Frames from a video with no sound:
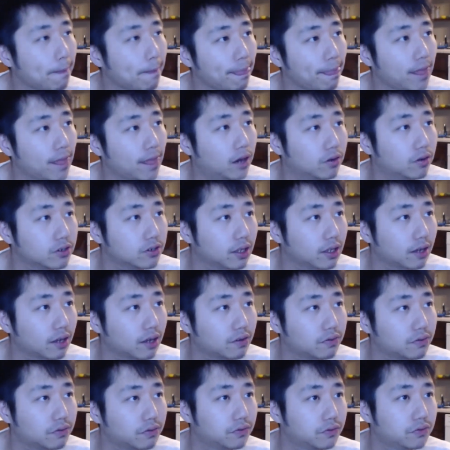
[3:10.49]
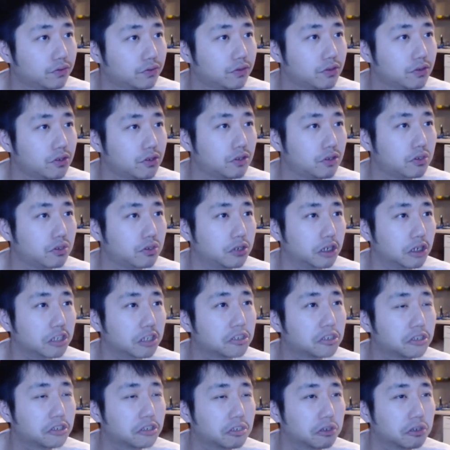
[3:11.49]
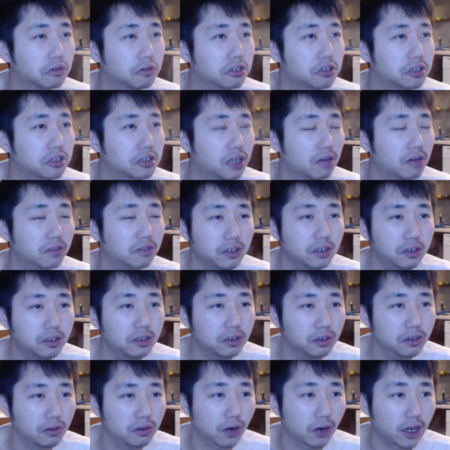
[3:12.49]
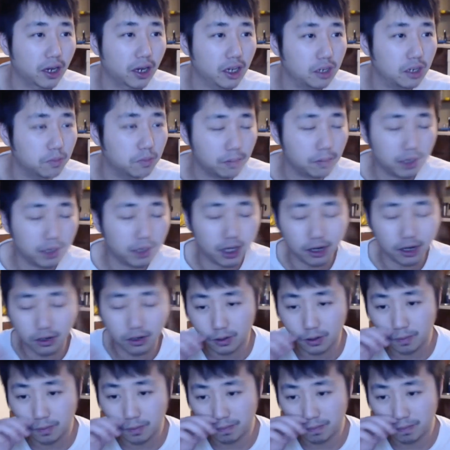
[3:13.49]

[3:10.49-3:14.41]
I want to say like 6 or 7 or 8, maybe. I don't know.